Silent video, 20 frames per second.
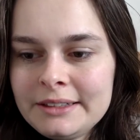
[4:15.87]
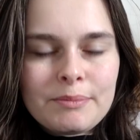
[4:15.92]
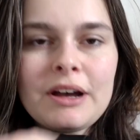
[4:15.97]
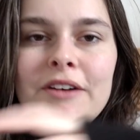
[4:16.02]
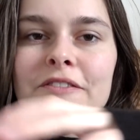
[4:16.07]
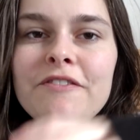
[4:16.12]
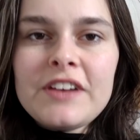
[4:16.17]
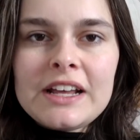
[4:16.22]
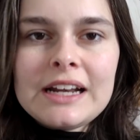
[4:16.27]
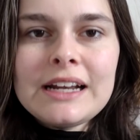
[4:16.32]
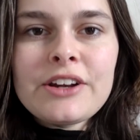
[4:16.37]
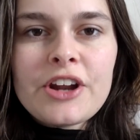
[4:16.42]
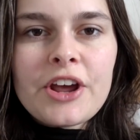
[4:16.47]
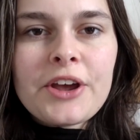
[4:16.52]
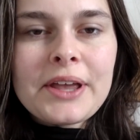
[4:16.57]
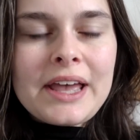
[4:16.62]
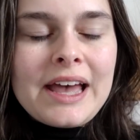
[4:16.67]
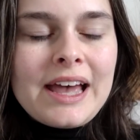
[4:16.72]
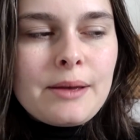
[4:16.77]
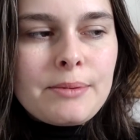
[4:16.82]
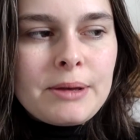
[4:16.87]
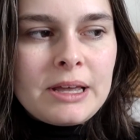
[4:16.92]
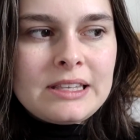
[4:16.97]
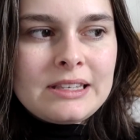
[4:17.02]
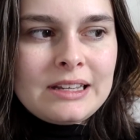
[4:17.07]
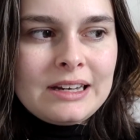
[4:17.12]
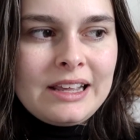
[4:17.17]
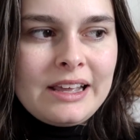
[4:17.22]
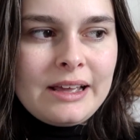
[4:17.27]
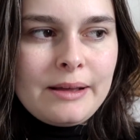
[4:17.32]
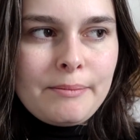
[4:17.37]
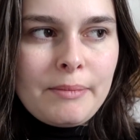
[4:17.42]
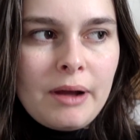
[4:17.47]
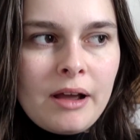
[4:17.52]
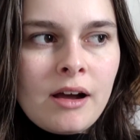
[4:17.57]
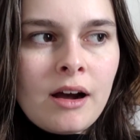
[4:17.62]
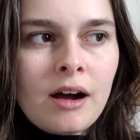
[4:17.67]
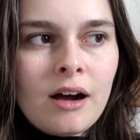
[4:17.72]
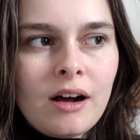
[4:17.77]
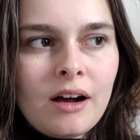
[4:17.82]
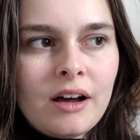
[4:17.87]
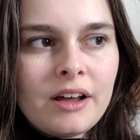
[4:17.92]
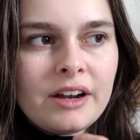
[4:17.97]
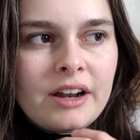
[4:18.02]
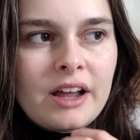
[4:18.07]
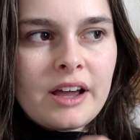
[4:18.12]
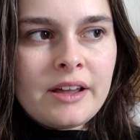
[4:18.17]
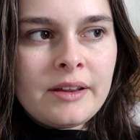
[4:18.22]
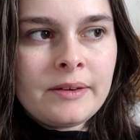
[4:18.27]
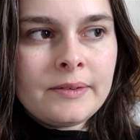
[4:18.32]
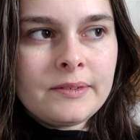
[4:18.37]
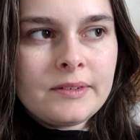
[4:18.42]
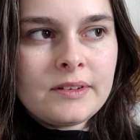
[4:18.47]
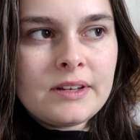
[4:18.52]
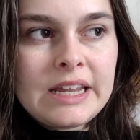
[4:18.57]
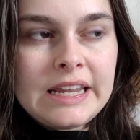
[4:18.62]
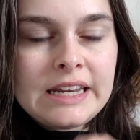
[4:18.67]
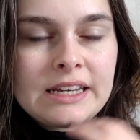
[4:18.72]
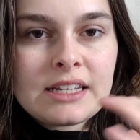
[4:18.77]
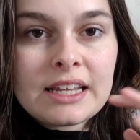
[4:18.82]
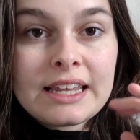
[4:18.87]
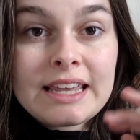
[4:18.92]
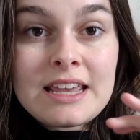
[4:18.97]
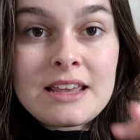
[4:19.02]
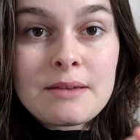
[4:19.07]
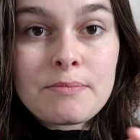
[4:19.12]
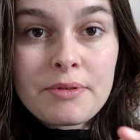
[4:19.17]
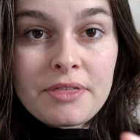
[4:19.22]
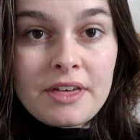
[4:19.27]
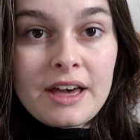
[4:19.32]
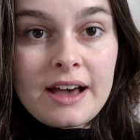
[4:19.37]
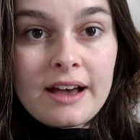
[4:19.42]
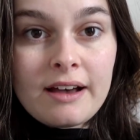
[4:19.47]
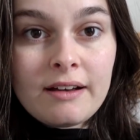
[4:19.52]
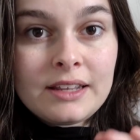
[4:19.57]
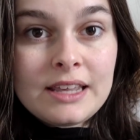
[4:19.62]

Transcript: But I'm feeling okay basically in my heart and I need to keep that,